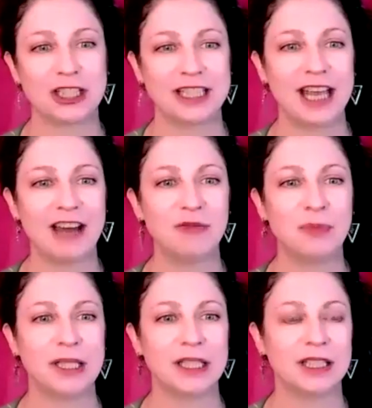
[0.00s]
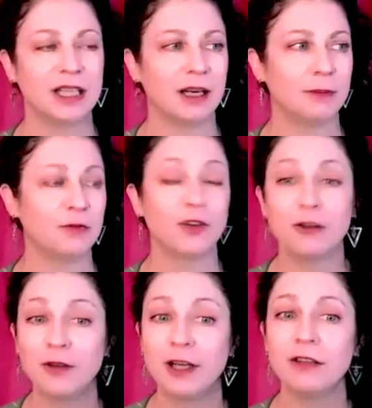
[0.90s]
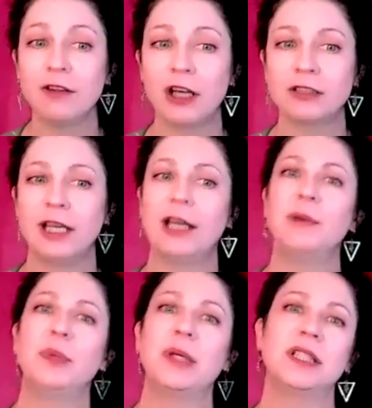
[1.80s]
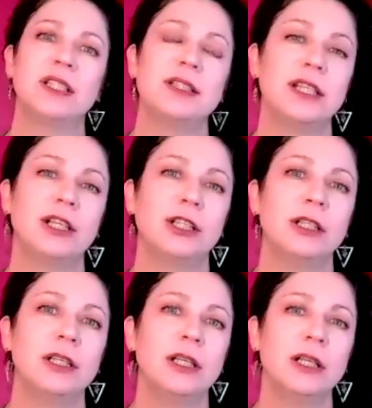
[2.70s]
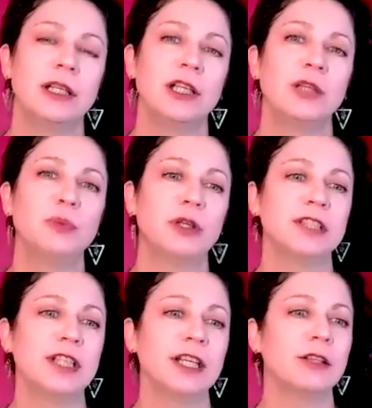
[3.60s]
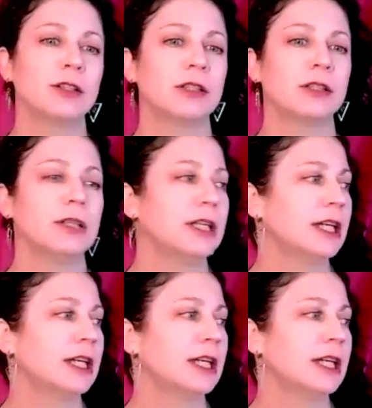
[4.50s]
and have been for a very long time, but this year in particular,